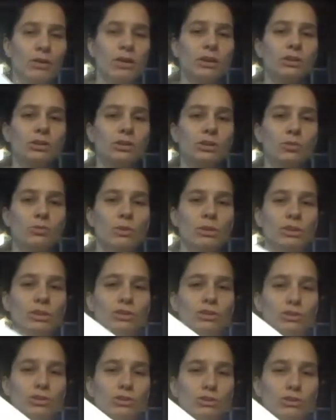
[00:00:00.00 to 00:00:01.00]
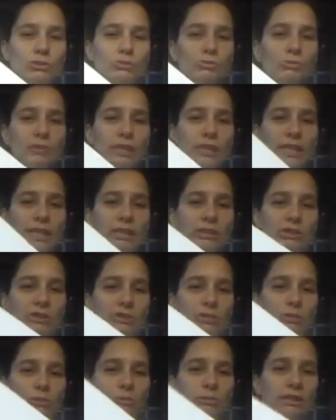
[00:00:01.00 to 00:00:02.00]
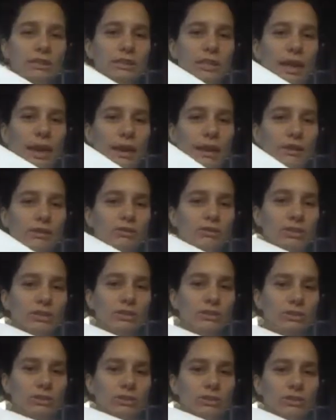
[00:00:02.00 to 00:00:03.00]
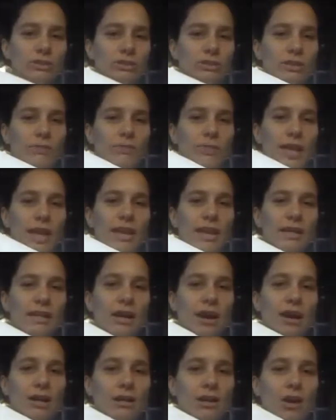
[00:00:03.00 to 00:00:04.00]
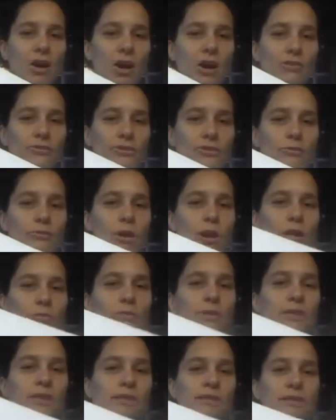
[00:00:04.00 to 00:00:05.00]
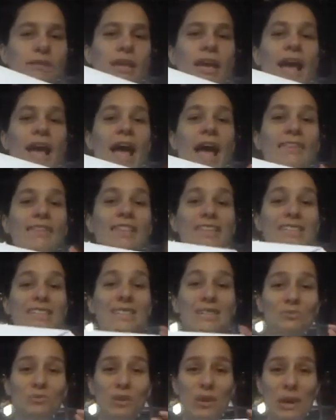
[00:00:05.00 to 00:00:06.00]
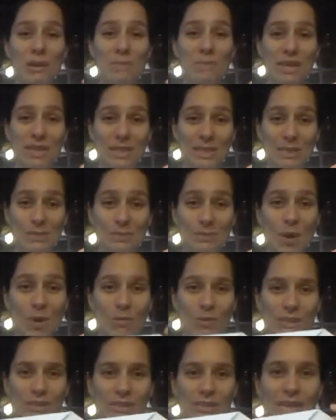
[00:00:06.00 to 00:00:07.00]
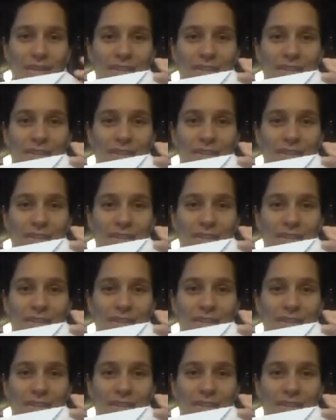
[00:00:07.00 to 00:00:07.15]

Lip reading: So what you do is you would take your scissors and cut off the bottom piece. And this is where I make the small ones. I